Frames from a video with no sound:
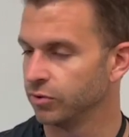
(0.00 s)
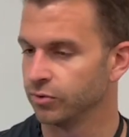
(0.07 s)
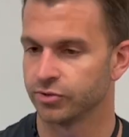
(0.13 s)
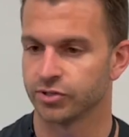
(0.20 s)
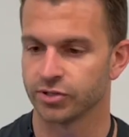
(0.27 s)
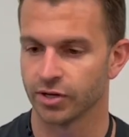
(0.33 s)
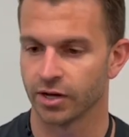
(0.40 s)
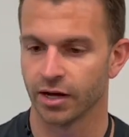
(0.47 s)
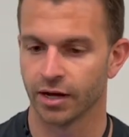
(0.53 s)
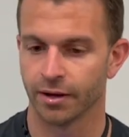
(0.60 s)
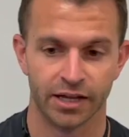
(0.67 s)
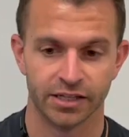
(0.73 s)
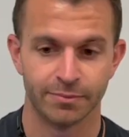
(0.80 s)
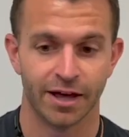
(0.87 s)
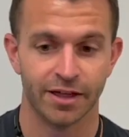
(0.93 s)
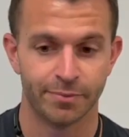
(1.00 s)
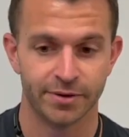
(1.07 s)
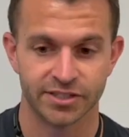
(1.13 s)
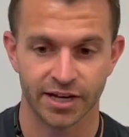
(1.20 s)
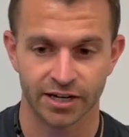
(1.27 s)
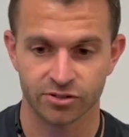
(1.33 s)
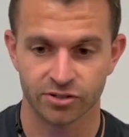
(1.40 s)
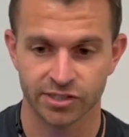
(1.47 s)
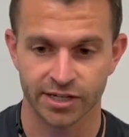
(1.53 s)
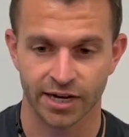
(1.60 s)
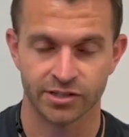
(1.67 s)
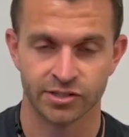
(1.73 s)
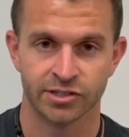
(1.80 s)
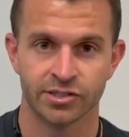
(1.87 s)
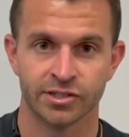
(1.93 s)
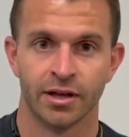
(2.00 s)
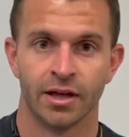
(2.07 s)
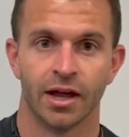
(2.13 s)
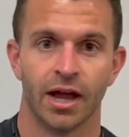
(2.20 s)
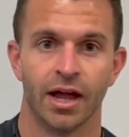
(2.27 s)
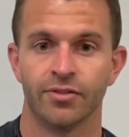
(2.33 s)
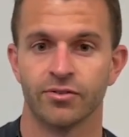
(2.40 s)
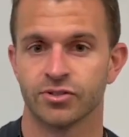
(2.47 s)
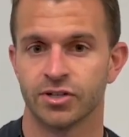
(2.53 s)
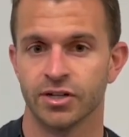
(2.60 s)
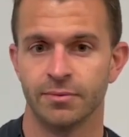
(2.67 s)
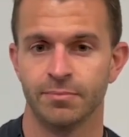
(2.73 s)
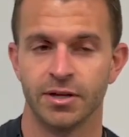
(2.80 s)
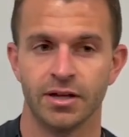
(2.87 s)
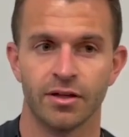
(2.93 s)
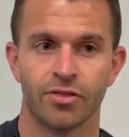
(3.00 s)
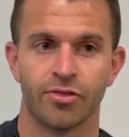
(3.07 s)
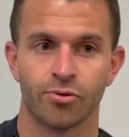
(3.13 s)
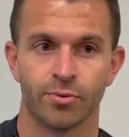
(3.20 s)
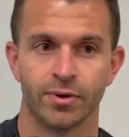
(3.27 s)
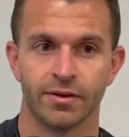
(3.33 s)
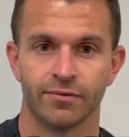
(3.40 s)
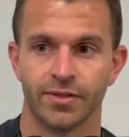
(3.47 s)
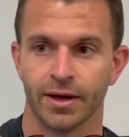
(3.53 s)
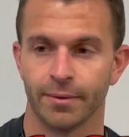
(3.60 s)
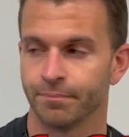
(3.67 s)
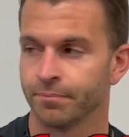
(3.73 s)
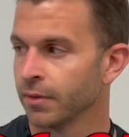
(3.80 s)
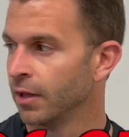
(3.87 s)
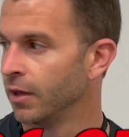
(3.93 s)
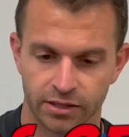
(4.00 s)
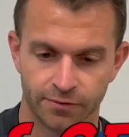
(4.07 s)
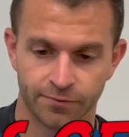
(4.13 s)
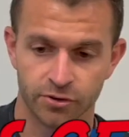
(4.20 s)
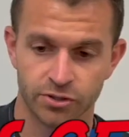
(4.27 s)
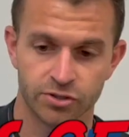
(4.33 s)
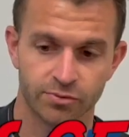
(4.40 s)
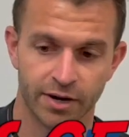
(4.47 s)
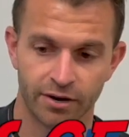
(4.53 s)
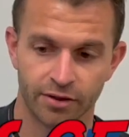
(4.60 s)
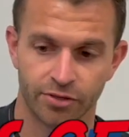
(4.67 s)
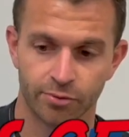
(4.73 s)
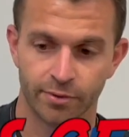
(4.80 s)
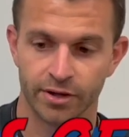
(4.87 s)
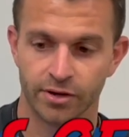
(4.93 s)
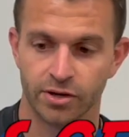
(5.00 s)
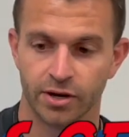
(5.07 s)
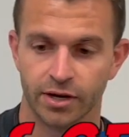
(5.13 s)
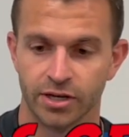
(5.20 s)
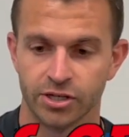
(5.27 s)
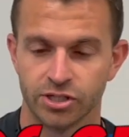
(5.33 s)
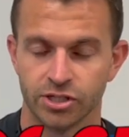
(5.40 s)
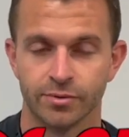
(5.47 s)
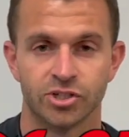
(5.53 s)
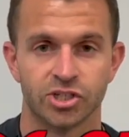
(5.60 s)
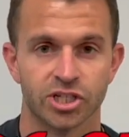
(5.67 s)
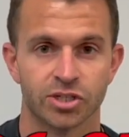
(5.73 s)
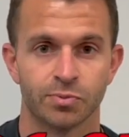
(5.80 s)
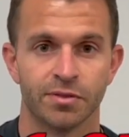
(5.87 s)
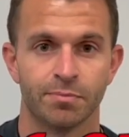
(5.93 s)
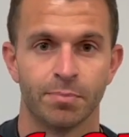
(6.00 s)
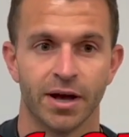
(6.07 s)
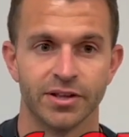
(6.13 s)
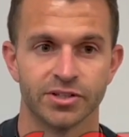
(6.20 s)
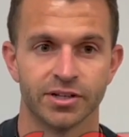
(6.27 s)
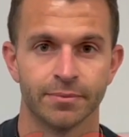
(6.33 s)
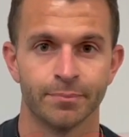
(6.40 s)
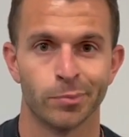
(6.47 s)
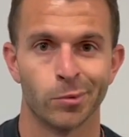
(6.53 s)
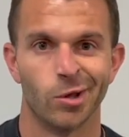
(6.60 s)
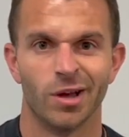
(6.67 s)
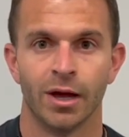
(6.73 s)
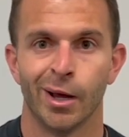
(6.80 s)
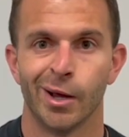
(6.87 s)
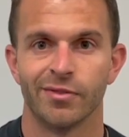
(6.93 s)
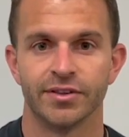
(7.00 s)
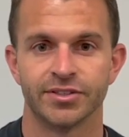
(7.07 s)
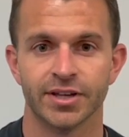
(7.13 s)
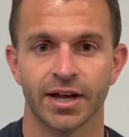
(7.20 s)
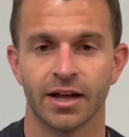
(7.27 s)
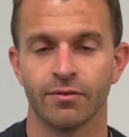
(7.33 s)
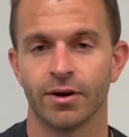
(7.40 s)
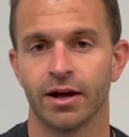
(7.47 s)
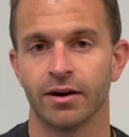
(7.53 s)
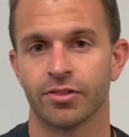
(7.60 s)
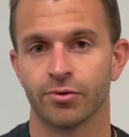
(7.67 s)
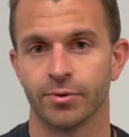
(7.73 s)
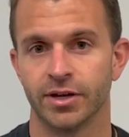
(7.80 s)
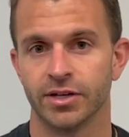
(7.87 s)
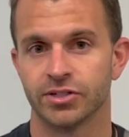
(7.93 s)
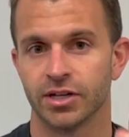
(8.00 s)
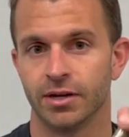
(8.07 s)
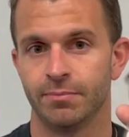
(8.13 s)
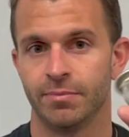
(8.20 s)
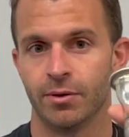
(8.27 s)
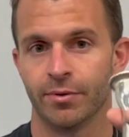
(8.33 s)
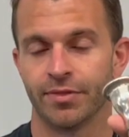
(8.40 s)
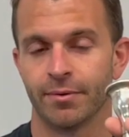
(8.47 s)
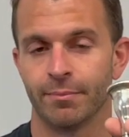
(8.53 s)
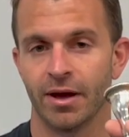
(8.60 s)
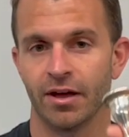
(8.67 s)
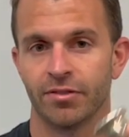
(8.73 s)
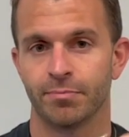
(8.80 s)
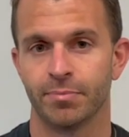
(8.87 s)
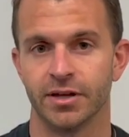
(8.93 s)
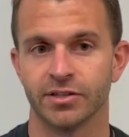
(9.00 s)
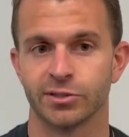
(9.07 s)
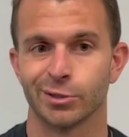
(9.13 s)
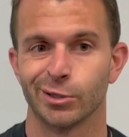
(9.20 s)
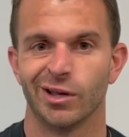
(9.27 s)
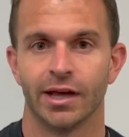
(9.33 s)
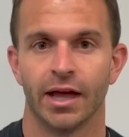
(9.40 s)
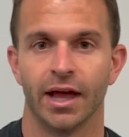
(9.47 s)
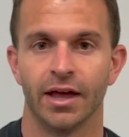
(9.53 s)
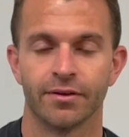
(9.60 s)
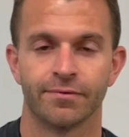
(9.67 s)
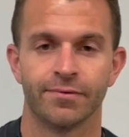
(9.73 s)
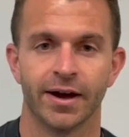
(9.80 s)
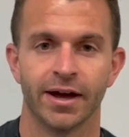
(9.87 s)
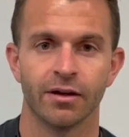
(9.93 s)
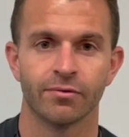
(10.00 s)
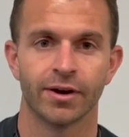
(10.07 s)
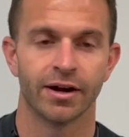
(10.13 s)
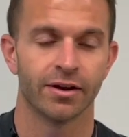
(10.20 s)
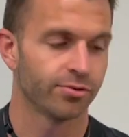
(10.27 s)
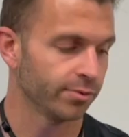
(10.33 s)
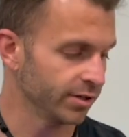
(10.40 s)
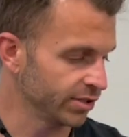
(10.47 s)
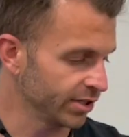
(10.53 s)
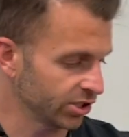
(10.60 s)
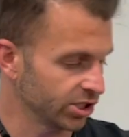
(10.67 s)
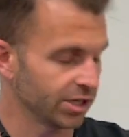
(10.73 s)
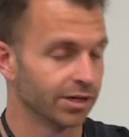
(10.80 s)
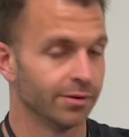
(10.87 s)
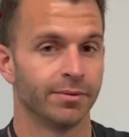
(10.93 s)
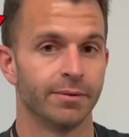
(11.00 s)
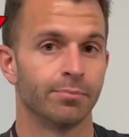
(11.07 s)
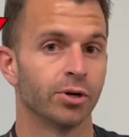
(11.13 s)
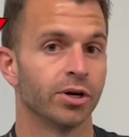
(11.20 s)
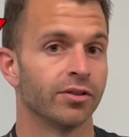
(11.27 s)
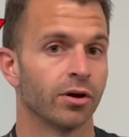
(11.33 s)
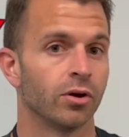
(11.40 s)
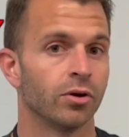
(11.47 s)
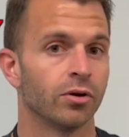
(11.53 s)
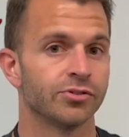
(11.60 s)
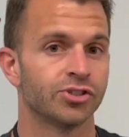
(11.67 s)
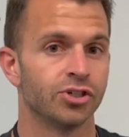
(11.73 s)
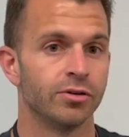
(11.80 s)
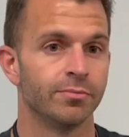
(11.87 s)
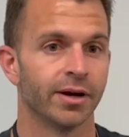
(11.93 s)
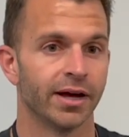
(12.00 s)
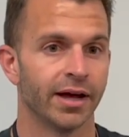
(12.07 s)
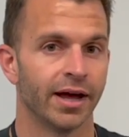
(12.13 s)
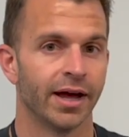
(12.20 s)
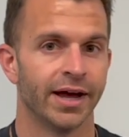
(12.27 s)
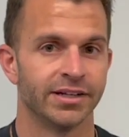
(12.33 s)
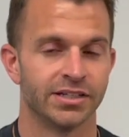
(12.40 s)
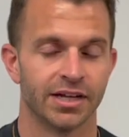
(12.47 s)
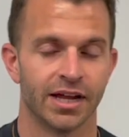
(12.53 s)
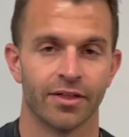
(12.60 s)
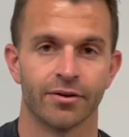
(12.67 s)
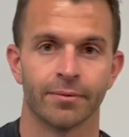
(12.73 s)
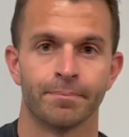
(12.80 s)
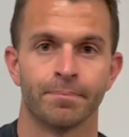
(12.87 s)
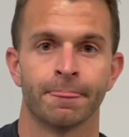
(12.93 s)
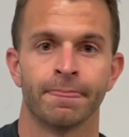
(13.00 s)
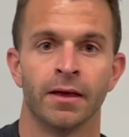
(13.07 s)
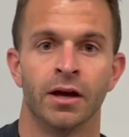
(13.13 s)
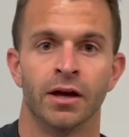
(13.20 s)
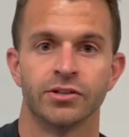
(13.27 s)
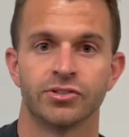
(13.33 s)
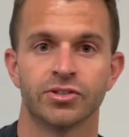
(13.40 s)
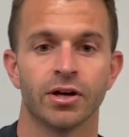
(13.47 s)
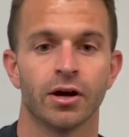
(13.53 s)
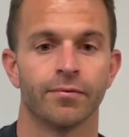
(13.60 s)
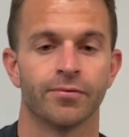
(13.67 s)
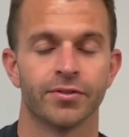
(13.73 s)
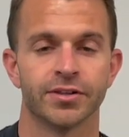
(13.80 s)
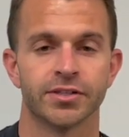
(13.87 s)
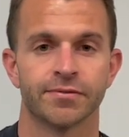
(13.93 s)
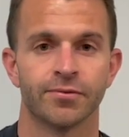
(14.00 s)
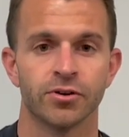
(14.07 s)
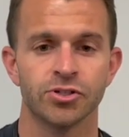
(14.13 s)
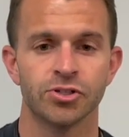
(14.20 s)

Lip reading: some mouthpiece exercises, and there's going to be 3 of them. The first round of 3 that you're going to do is just with buzzing. The second round of 3 is going to be with the mouthpiece. And the final round of 3 is actually going to be putting the whole tuba together. So for this first